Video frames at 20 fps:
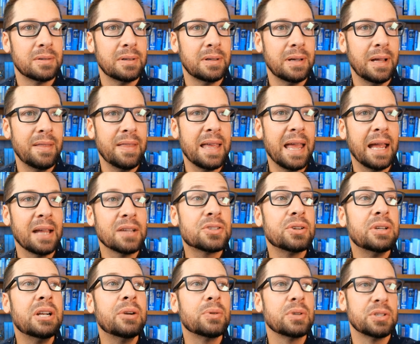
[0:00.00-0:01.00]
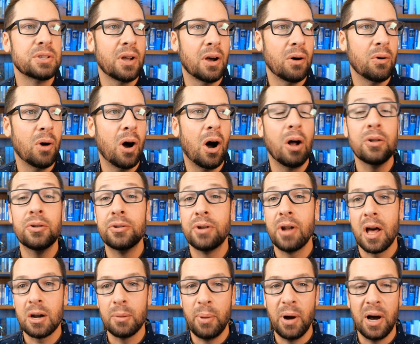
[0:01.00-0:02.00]
And the answer here is no. All are
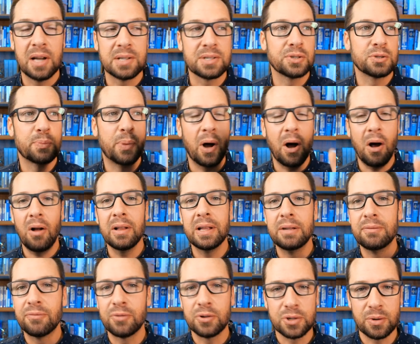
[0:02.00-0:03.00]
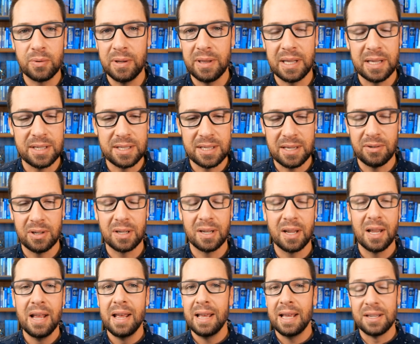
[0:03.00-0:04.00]
not apostles. Paul in 1 Corinthians even,
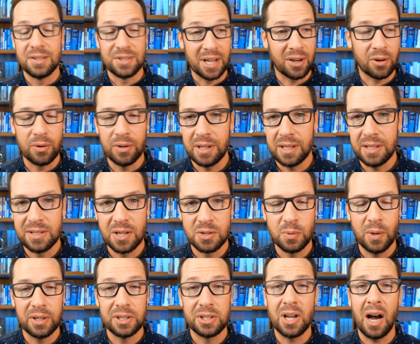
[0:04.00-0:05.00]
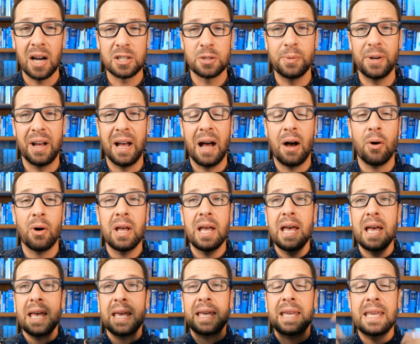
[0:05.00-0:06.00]
in 2 Corinthians as well, he talks about how
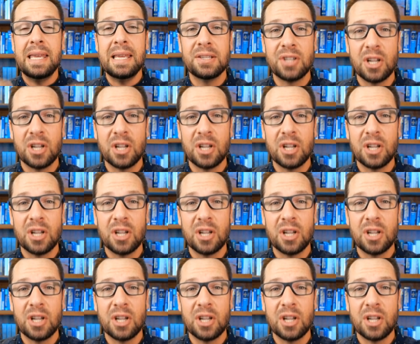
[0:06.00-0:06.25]
he's